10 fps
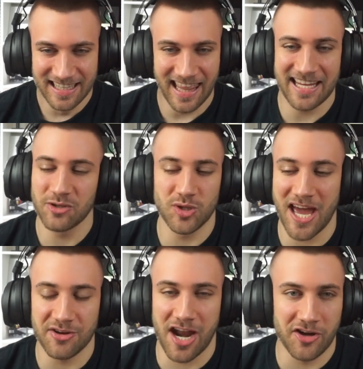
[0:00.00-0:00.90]
Like, you
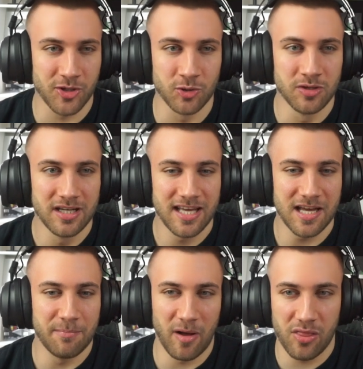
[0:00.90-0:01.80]
cannot argue
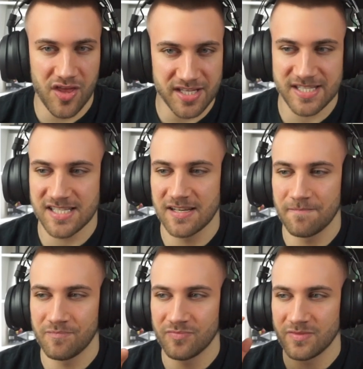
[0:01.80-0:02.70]
about this
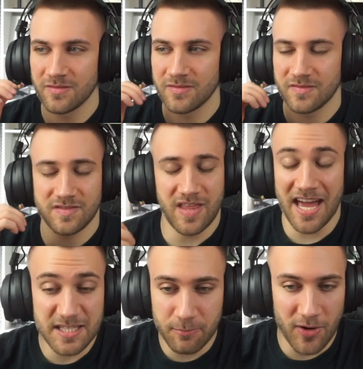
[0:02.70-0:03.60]

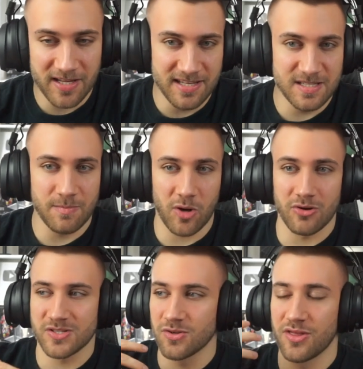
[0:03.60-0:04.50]
dance practice, but
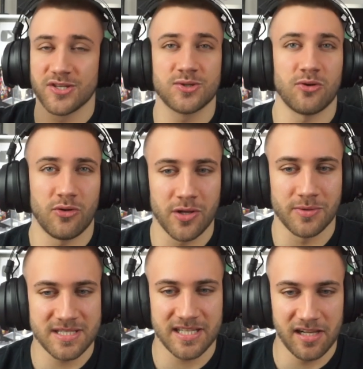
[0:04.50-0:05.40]
also this choreo
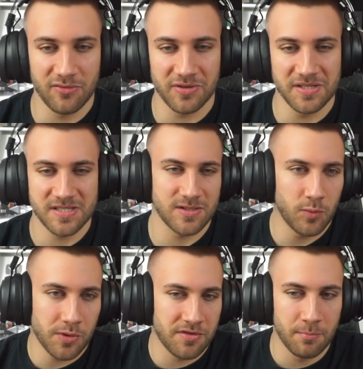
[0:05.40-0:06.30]
itself is
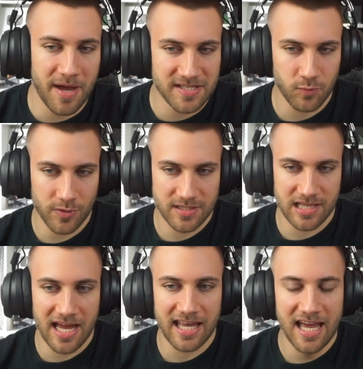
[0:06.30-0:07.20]
one of the best ones.
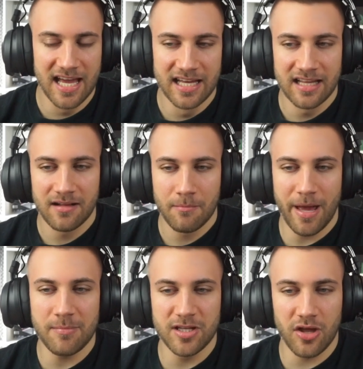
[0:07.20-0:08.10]
Like,
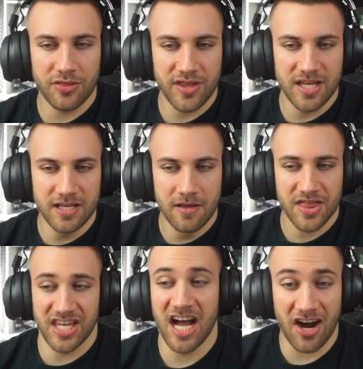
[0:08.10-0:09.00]
maybe not the
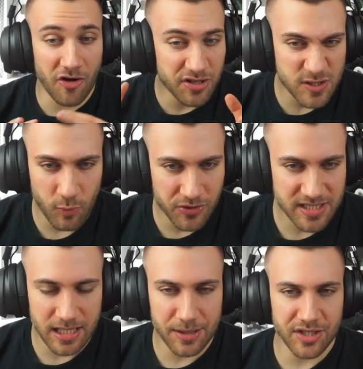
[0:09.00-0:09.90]
hardest one or
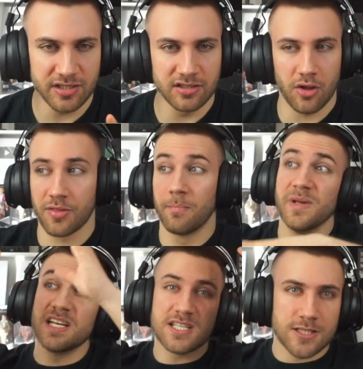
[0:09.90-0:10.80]
something, not the
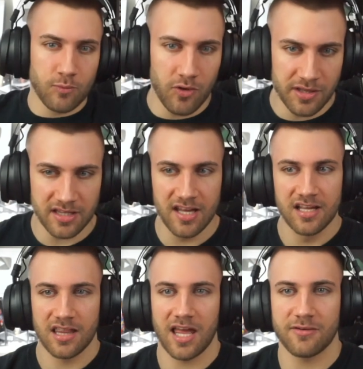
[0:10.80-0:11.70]
biggest one,
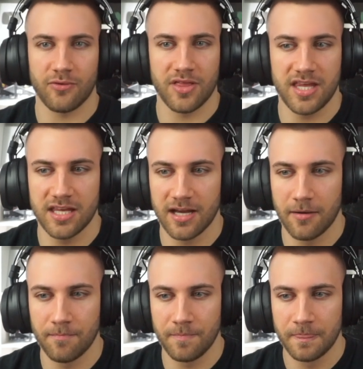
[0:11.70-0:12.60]
like for the
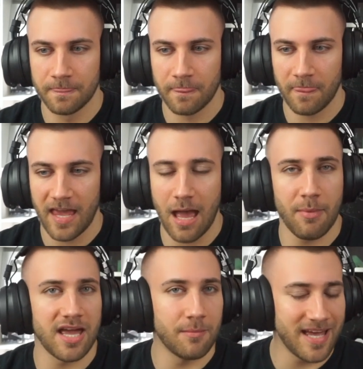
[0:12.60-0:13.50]

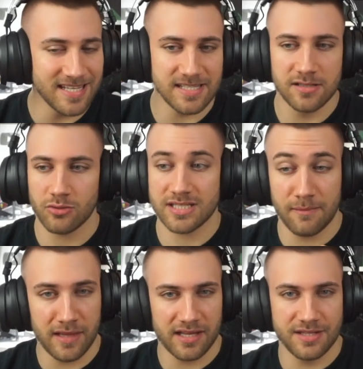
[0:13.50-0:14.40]
MAMAs or
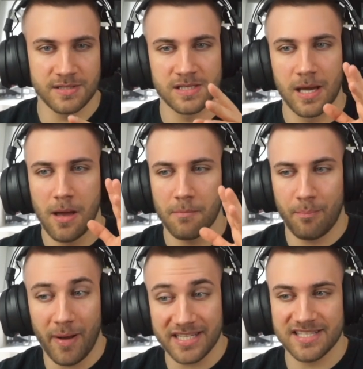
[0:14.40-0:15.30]
something like this,
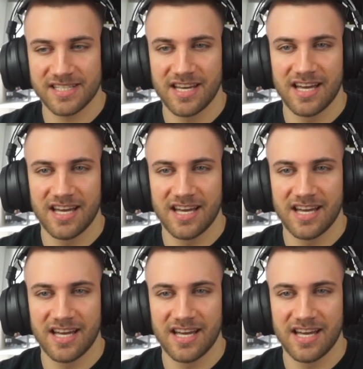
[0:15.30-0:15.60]
but